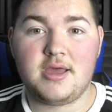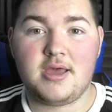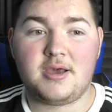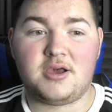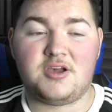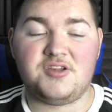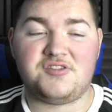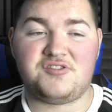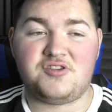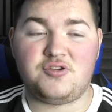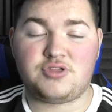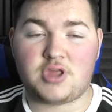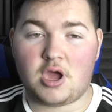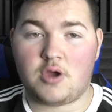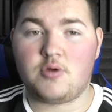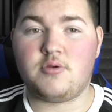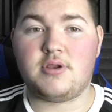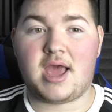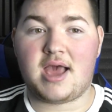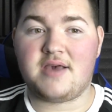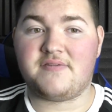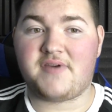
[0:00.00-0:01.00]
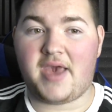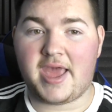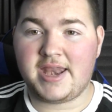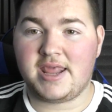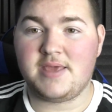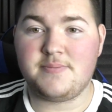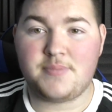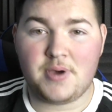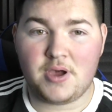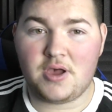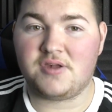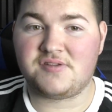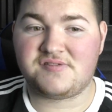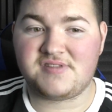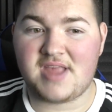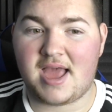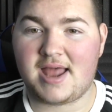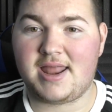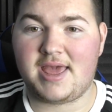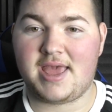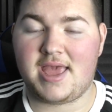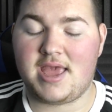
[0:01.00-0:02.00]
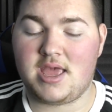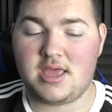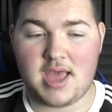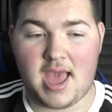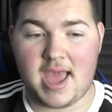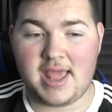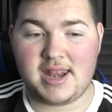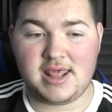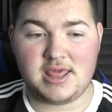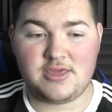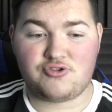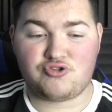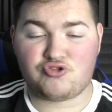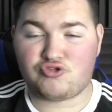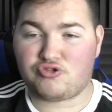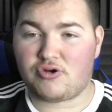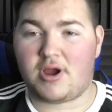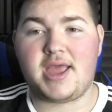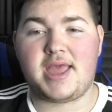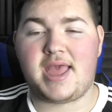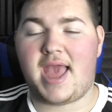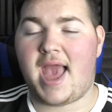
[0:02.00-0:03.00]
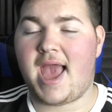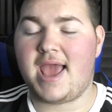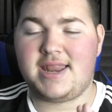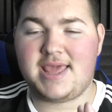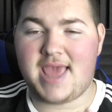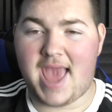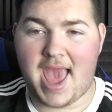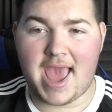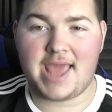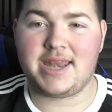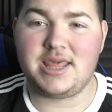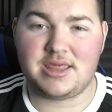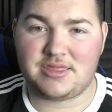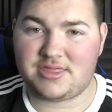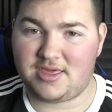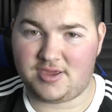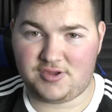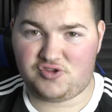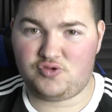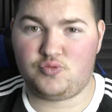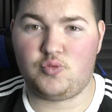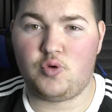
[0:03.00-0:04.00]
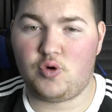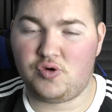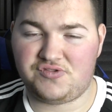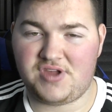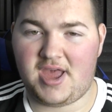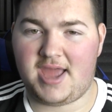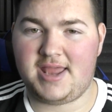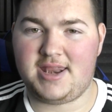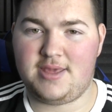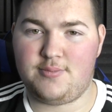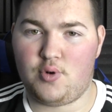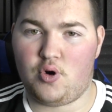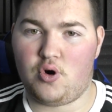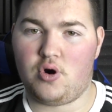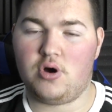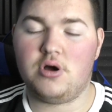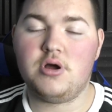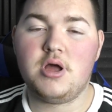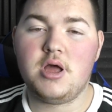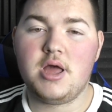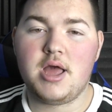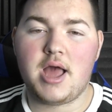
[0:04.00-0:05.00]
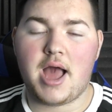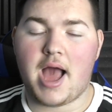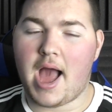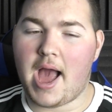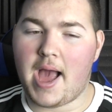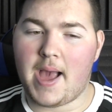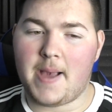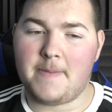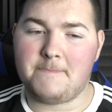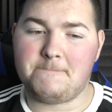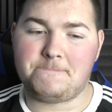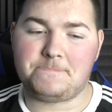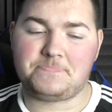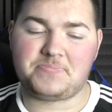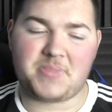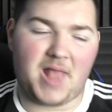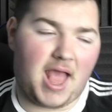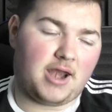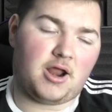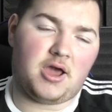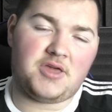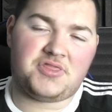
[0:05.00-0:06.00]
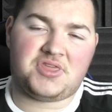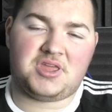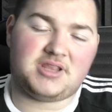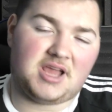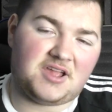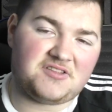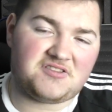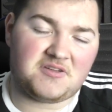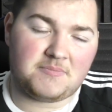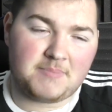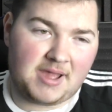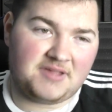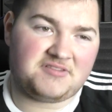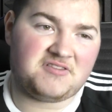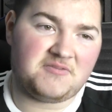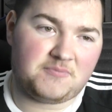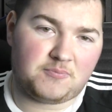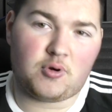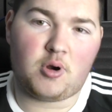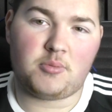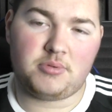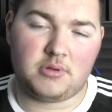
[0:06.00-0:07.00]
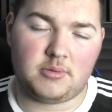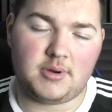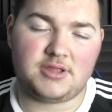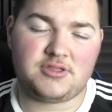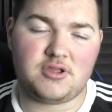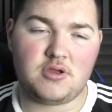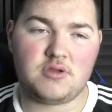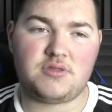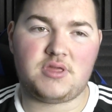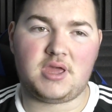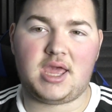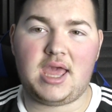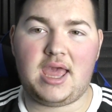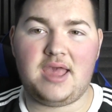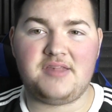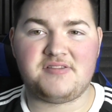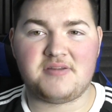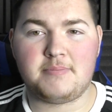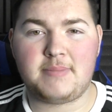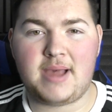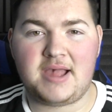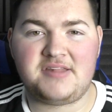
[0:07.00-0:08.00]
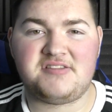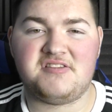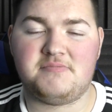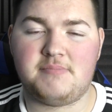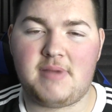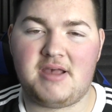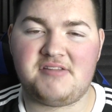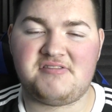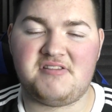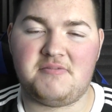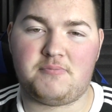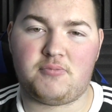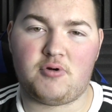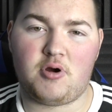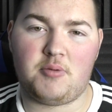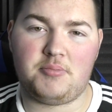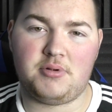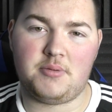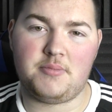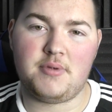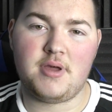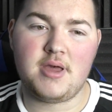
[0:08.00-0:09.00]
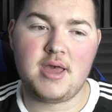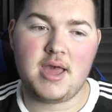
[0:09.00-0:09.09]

Because you don't have any personality, any trait, anything towards it anymore. And I think that's a massive problem. I do think it is a massive, massive problem.